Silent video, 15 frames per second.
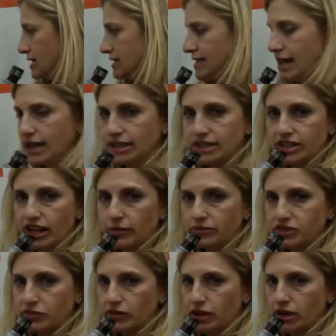10 times
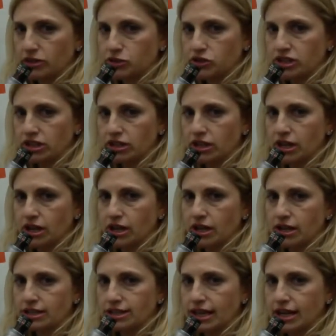300,
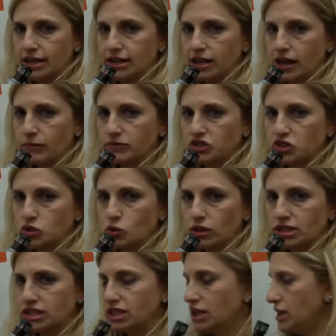10 times
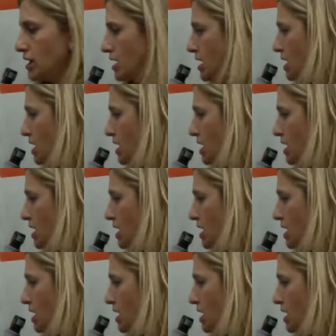20,